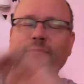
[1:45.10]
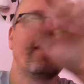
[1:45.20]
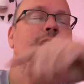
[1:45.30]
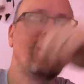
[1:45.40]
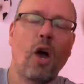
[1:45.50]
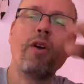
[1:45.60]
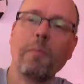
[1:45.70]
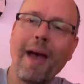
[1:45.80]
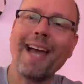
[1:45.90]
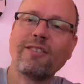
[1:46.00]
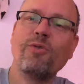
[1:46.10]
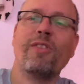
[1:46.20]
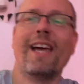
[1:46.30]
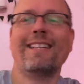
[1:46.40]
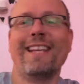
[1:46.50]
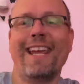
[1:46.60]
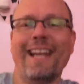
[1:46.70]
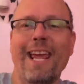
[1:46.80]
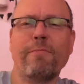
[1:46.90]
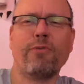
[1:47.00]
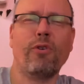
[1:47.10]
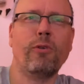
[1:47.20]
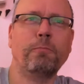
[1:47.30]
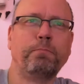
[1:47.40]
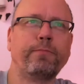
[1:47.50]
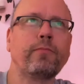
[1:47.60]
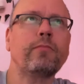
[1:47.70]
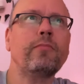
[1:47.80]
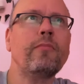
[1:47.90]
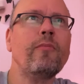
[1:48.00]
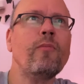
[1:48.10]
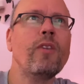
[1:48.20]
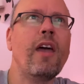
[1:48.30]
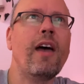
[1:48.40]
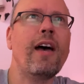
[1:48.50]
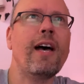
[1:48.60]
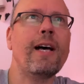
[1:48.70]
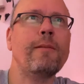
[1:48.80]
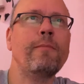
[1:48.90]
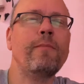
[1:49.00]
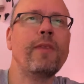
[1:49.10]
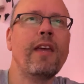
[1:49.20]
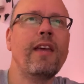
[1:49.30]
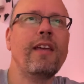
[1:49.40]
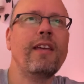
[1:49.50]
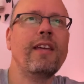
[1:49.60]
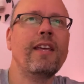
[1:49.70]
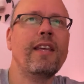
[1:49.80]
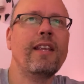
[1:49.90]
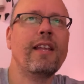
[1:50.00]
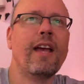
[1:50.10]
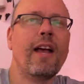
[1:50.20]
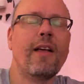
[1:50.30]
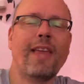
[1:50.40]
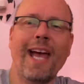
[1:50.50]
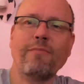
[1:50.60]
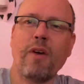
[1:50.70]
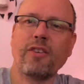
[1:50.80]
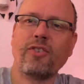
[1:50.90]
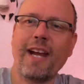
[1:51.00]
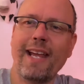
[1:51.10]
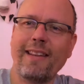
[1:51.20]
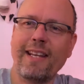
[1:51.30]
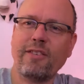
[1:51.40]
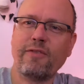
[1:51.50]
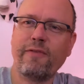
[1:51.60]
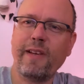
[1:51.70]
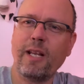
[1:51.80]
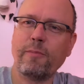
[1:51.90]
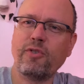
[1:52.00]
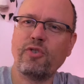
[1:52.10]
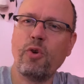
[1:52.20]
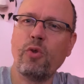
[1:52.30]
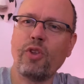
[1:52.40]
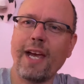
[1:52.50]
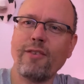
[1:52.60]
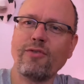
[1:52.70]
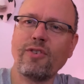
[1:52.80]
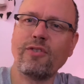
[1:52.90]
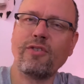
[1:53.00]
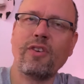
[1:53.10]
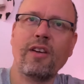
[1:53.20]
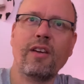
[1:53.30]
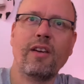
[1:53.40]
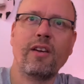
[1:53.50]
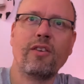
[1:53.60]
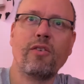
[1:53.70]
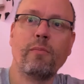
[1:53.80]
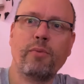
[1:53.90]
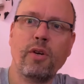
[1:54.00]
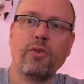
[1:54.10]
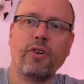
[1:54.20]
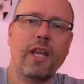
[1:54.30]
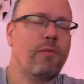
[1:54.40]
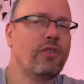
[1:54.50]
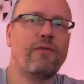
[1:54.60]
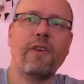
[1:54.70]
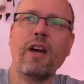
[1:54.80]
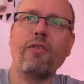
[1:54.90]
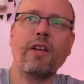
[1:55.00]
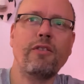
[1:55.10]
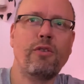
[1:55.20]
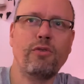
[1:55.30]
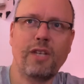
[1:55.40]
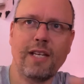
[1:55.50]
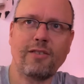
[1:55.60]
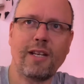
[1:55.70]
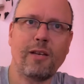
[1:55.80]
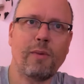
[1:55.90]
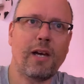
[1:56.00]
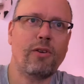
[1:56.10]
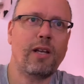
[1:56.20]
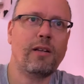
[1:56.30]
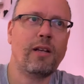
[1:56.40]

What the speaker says: going back to that day in April, the headmaster had this Philips 2000 computer. He was very enthusiastic about it,